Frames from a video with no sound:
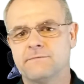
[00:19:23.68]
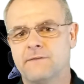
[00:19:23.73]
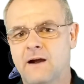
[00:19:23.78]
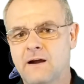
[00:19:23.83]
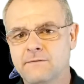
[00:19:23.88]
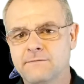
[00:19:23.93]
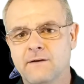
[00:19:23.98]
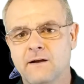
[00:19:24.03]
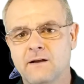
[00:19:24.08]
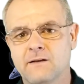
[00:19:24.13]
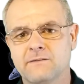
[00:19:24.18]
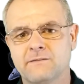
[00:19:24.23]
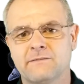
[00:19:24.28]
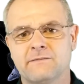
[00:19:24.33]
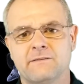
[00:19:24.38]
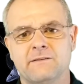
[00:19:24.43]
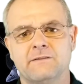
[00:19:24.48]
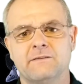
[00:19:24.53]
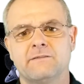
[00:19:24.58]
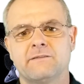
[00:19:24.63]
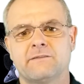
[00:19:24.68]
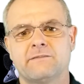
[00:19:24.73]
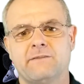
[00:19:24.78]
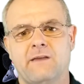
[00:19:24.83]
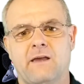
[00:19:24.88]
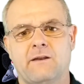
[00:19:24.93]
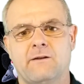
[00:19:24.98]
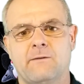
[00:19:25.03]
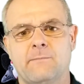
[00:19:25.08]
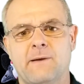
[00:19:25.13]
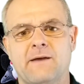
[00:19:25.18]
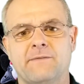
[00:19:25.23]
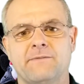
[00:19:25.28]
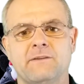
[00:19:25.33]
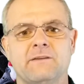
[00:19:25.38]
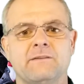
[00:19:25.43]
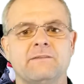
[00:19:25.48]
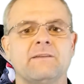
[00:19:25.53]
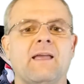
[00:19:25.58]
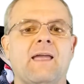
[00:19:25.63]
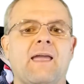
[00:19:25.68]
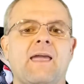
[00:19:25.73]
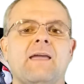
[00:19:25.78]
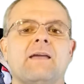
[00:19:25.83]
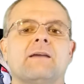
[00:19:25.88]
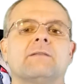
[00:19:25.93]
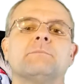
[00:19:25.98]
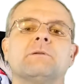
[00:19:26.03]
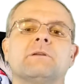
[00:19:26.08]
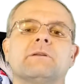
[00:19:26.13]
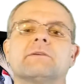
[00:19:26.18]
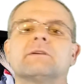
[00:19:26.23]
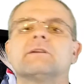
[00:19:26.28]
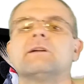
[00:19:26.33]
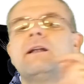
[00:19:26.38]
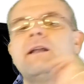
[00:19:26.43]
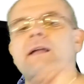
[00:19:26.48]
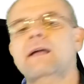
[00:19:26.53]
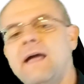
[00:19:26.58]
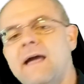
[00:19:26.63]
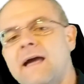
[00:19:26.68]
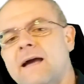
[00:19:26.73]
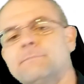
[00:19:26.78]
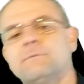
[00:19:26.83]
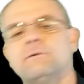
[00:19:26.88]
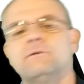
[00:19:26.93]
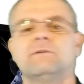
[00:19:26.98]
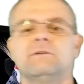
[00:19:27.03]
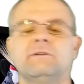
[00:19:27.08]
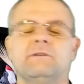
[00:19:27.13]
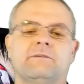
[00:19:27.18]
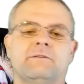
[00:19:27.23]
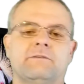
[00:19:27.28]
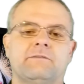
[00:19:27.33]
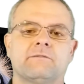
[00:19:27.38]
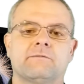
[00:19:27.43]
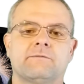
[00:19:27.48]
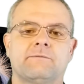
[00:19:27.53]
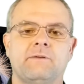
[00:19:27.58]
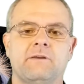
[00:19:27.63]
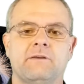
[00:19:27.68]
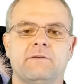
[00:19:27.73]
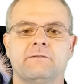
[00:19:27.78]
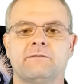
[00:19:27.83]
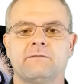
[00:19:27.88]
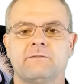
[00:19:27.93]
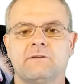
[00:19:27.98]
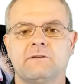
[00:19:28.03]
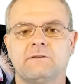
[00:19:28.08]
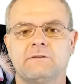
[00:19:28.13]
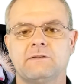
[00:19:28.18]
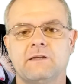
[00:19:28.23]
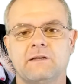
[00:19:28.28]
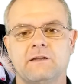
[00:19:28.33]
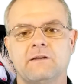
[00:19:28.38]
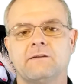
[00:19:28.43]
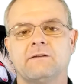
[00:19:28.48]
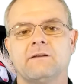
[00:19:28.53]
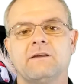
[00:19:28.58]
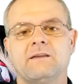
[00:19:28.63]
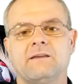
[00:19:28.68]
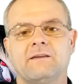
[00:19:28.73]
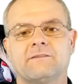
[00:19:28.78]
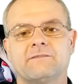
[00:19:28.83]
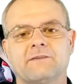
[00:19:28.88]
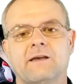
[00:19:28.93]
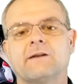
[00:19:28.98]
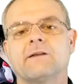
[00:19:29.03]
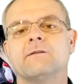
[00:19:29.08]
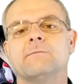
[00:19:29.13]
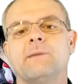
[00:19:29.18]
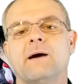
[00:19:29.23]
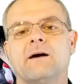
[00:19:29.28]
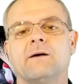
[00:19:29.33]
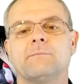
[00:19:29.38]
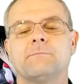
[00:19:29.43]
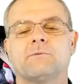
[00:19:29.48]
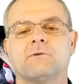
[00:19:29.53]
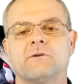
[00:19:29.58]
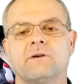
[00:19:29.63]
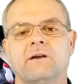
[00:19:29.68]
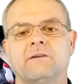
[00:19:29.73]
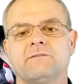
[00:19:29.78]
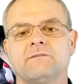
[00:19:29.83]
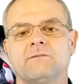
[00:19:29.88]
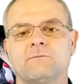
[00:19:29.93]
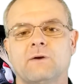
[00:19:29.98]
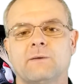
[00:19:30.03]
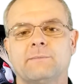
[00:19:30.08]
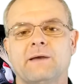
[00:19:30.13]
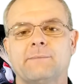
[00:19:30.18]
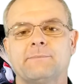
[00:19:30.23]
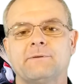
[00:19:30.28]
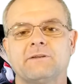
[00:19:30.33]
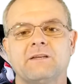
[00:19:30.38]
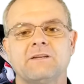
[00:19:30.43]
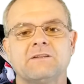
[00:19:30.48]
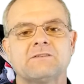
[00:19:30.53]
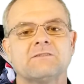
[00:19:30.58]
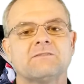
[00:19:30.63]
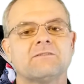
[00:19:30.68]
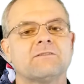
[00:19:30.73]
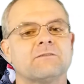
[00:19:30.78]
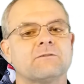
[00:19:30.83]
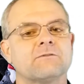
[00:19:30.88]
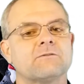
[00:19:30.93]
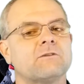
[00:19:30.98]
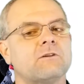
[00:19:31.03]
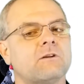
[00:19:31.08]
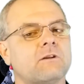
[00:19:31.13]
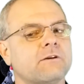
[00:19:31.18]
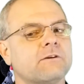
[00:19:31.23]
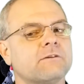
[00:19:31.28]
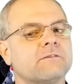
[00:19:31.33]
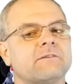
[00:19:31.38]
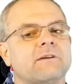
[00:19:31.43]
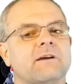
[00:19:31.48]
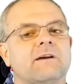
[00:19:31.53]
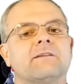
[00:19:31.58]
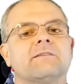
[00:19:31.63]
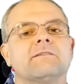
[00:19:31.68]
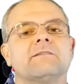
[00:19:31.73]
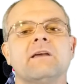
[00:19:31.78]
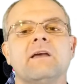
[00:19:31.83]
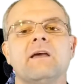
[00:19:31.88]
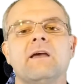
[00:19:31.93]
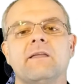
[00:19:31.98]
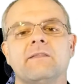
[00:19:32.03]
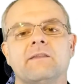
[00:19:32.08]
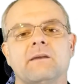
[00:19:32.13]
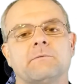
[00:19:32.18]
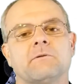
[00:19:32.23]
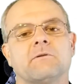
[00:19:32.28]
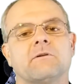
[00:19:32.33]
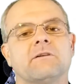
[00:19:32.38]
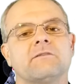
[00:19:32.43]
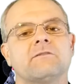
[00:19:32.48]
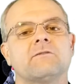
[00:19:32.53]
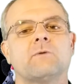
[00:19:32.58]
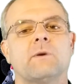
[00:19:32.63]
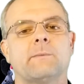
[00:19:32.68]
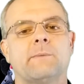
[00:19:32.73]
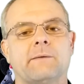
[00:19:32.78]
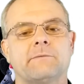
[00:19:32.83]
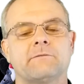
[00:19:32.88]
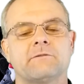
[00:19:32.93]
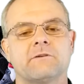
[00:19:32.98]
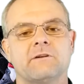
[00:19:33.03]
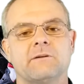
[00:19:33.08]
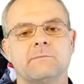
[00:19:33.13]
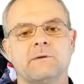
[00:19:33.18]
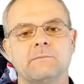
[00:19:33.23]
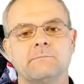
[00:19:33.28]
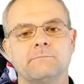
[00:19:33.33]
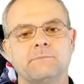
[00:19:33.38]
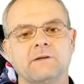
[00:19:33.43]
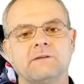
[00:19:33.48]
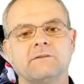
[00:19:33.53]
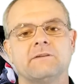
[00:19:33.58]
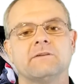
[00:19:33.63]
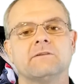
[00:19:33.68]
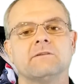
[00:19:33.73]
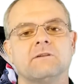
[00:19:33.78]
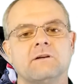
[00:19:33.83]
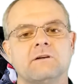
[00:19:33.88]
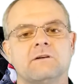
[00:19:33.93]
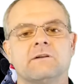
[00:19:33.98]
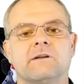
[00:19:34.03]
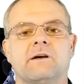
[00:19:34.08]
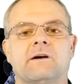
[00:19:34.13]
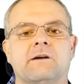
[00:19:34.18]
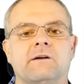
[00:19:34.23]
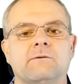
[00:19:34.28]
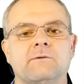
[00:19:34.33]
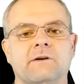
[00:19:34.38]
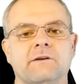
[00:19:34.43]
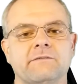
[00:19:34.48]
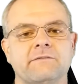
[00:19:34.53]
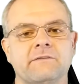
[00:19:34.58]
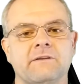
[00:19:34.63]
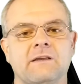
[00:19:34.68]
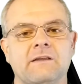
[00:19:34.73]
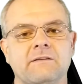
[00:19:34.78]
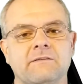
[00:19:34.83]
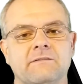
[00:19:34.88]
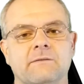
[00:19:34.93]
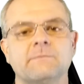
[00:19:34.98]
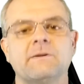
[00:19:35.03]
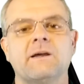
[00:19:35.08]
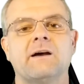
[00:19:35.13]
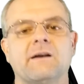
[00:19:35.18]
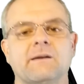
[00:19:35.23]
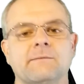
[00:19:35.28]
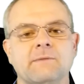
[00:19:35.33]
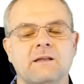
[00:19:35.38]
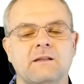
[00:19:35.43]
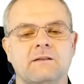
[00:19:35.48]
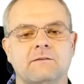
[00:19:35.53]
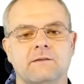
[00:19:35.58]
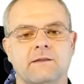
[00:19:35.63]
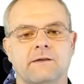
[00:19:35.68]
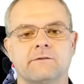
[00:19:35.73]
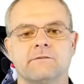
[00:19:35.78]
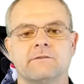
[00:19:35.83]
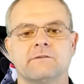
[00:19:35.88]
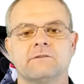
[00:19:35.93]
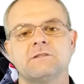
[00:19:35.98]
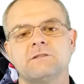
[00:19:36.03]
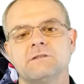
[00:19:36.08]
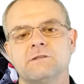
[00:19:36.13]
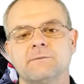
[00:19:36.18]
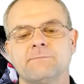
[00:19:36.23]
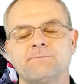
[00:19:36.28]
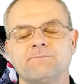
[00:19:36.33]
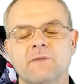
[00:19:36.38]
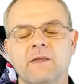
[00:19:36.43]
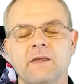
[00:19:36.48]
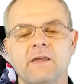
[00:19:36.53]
Firefox is excited about these, and believe it or not, Apple is getting excited about progressive web applications, and there's clear signs that progressive web apps are going to be a big deal on iOS sometime later this year.